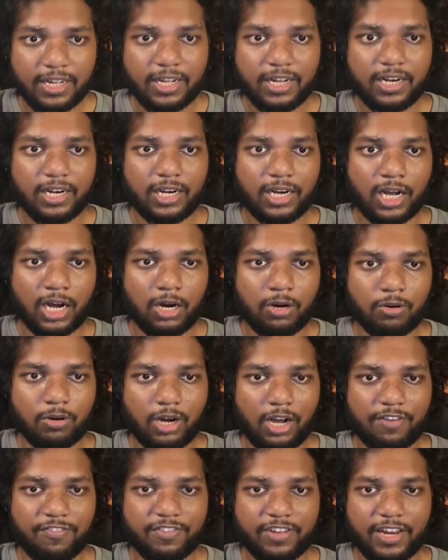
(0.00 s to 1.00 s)
now
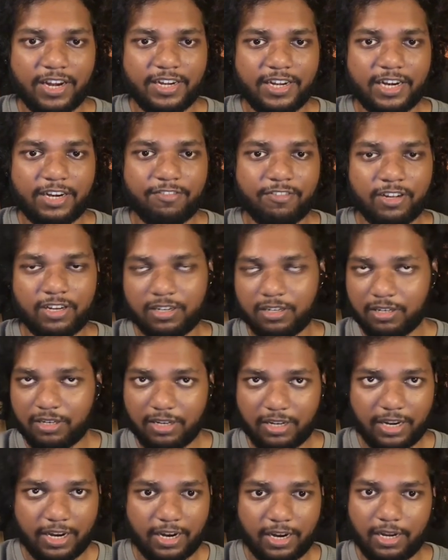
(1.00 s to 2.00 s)
I've created one
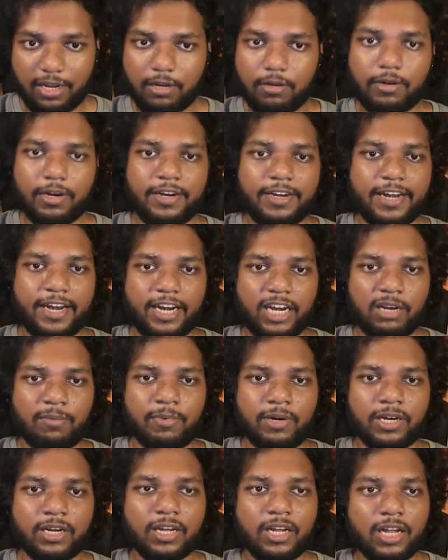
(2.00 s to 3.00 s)
entitlement.